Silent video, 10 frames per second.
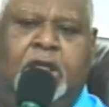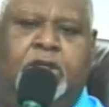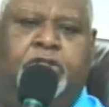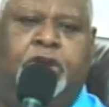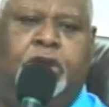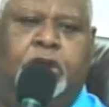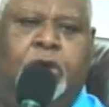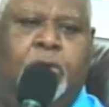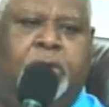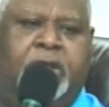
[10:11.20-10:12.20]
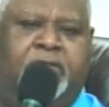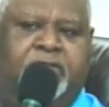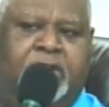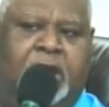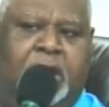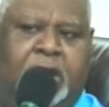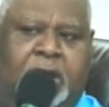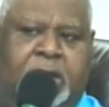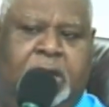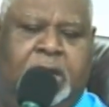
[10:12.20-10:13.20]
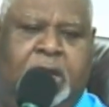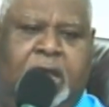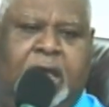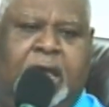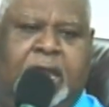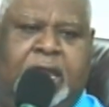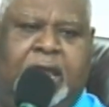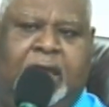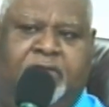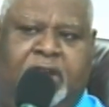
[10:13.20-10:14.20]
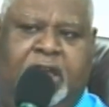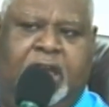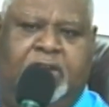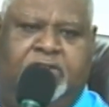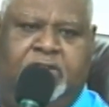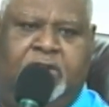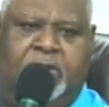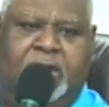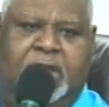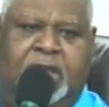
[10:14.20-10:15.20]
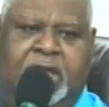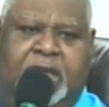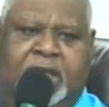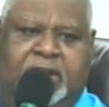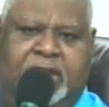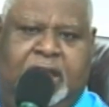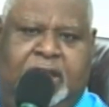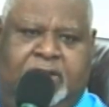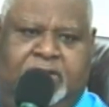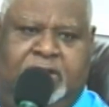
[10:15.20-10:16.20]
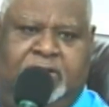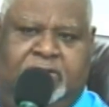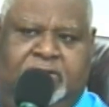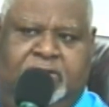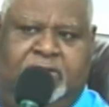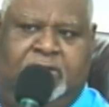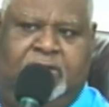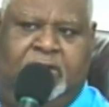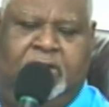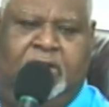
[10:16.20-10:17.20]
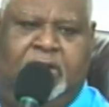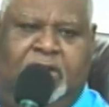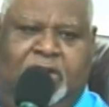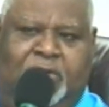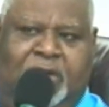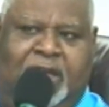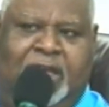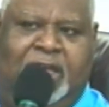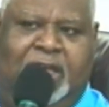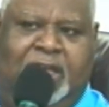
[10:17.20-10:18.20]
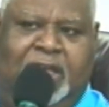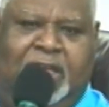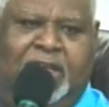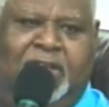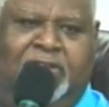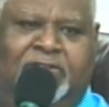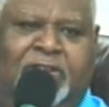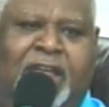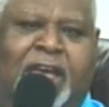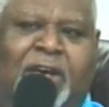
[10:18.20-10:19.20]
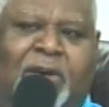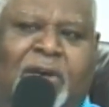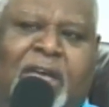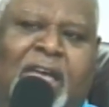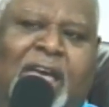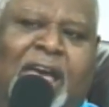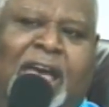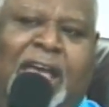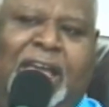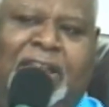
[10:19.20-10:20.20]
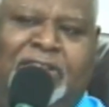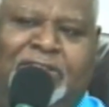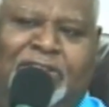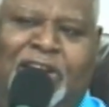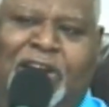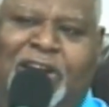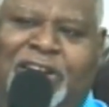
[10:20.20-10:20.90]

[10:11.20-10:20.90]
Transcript: the glory of God, and navigational intelligence. Okay? So now I can start.